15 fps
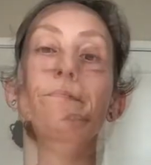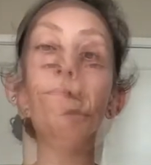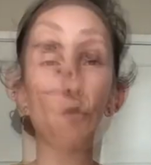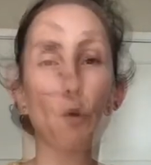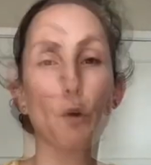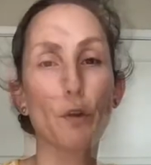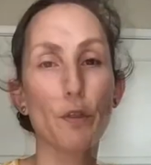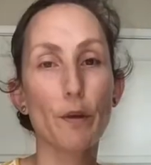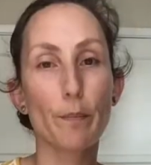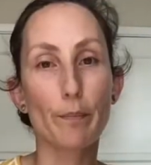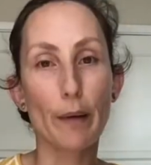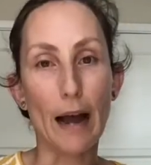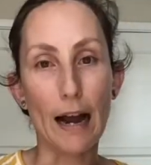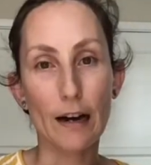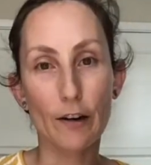For the
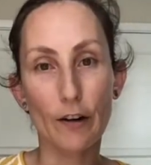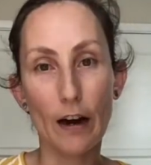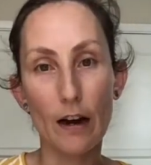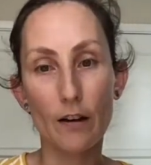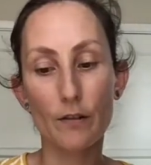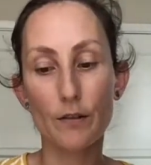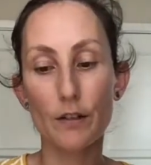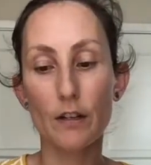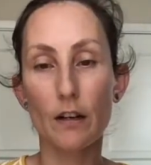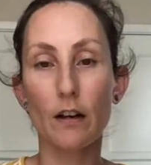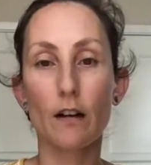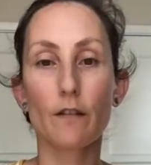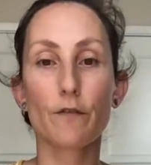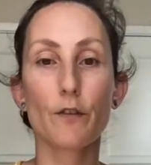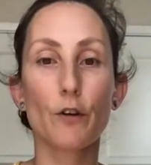background
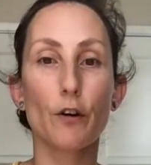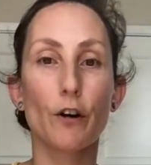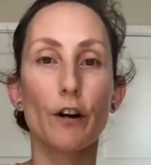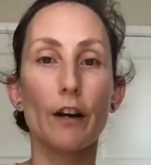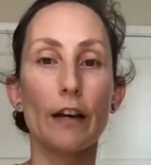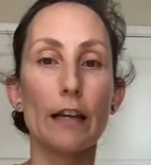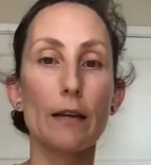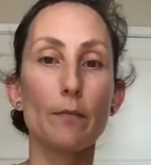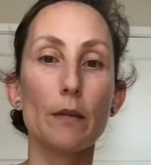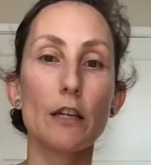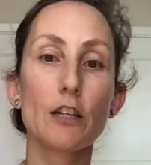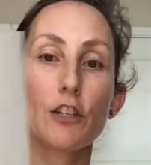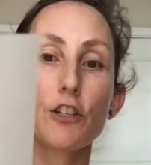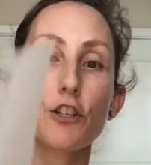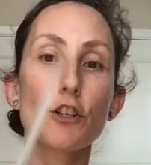of your image,